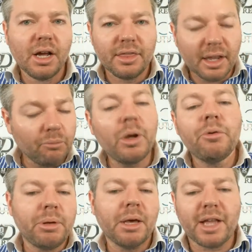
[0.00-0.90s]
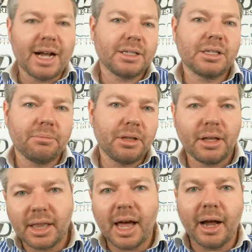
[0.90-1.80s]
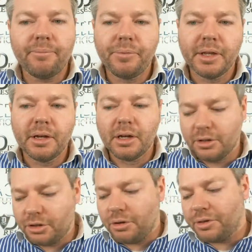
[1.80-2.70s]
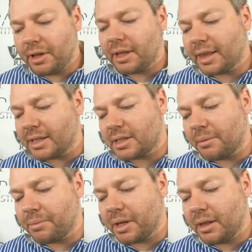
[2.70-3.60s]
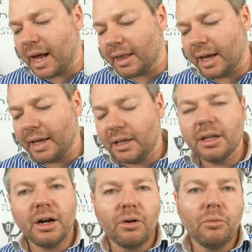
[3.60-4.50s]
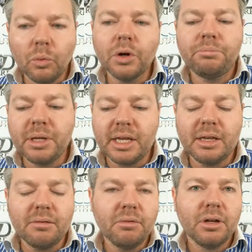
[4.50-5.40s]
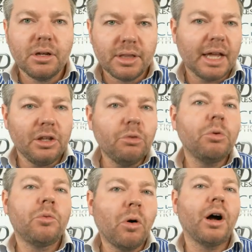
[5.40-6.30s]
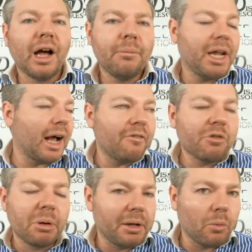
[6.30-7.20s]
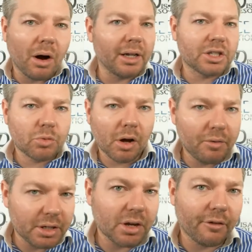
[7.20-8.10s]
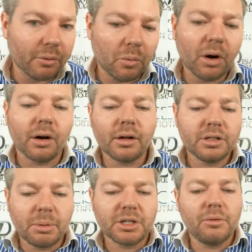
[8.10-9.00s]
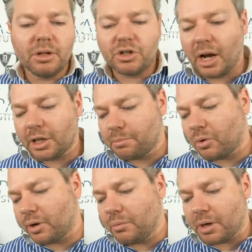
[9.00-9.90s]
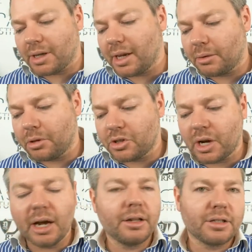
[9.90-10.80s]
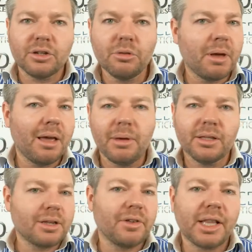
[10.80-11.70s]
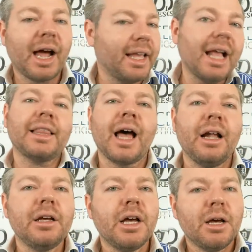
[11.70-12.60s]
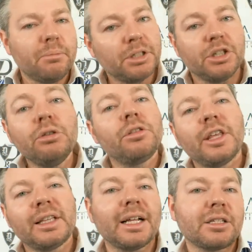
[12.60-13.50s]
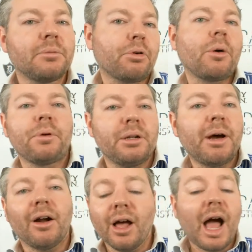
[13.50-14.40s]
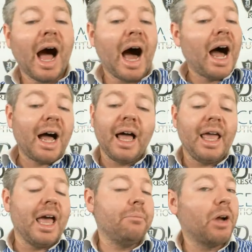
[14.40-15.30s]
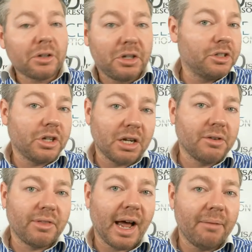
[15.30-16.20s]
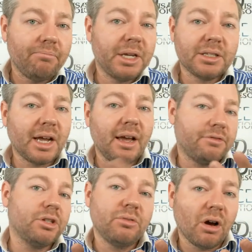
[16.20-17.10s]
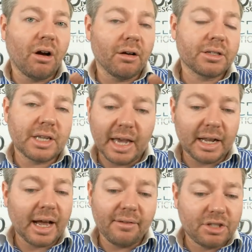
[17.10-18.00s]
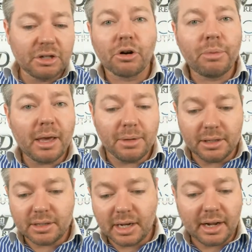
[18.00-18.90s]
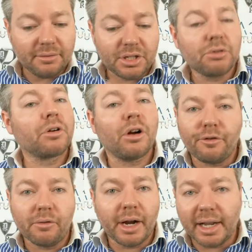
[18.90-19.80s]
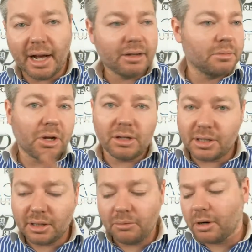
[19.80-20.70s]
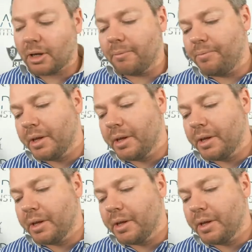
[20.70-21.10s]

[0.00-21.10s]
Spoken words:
Then we would be able to access something like that. Do you think that that's something that, like, you know, would be, that you would want? I mean, everybody wants 12 weeks off from work, especially when a child's born, you want to connect with the child and it's a new baby and stuff like that. I get that. But do you think that's an appropriate amount? I am not a good judge of that because I have two dogs and I have zero babies and I have zero girlfriend right now because I'm constantly working.